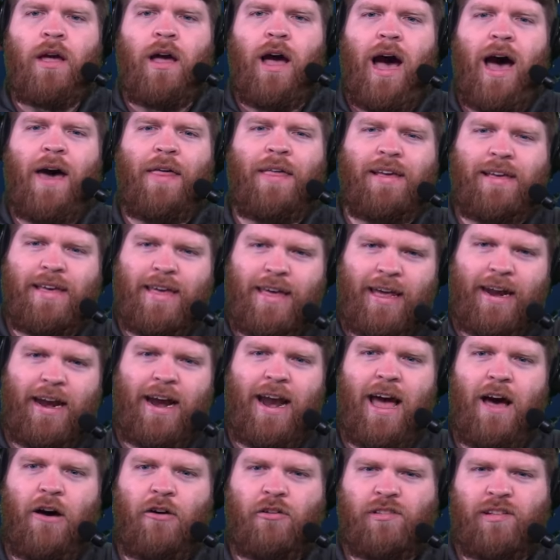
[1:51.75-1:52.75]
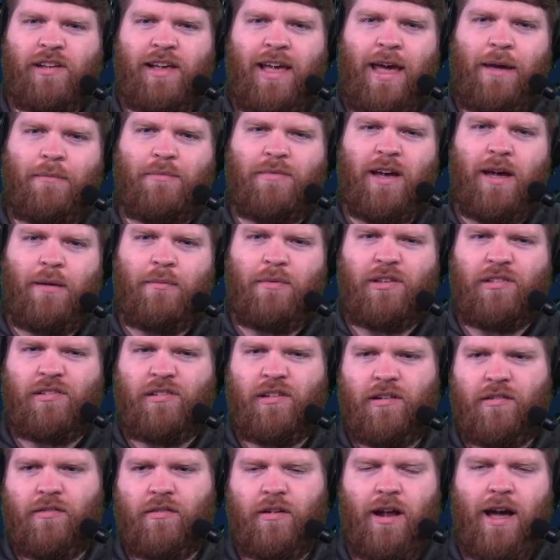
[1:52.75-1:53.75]
I think Keenan Allen's a game time
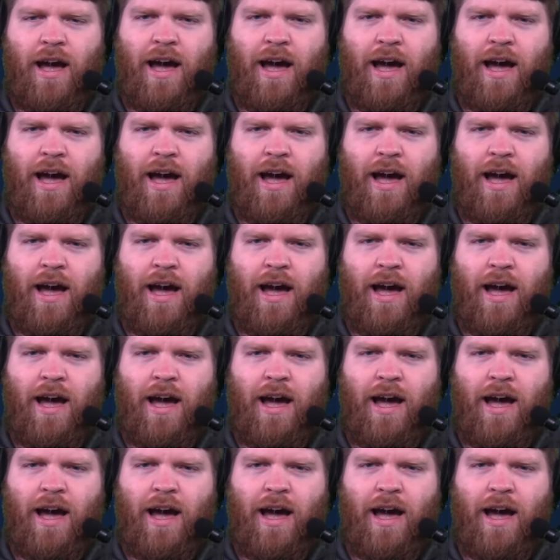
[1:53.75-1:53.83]
decision.